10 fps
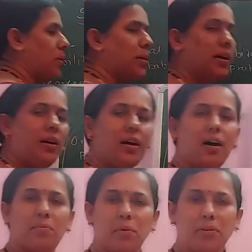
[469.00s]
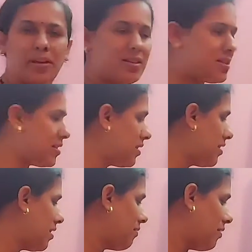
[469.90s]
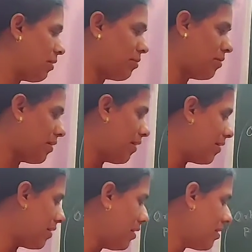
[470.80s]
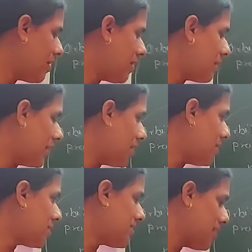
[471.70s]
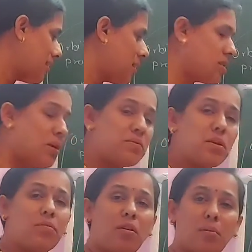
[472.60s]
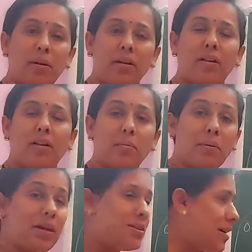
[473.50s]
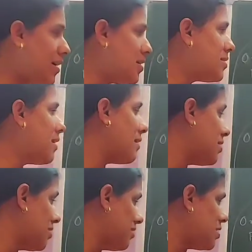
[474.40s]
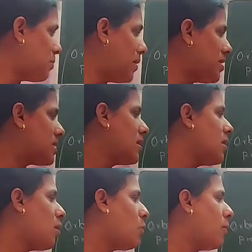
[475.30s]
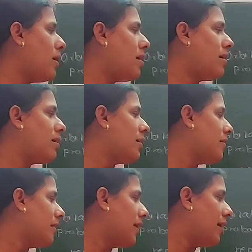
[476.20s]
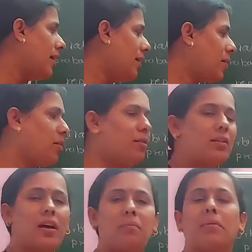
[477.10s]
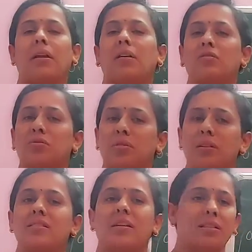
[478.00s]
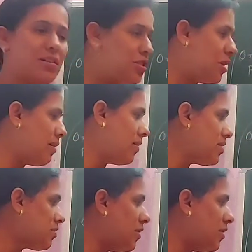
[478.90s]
Okay, up to this we have to derive here, that is shapes of orbital represents the region in space where the electron can belongs to its energy levels,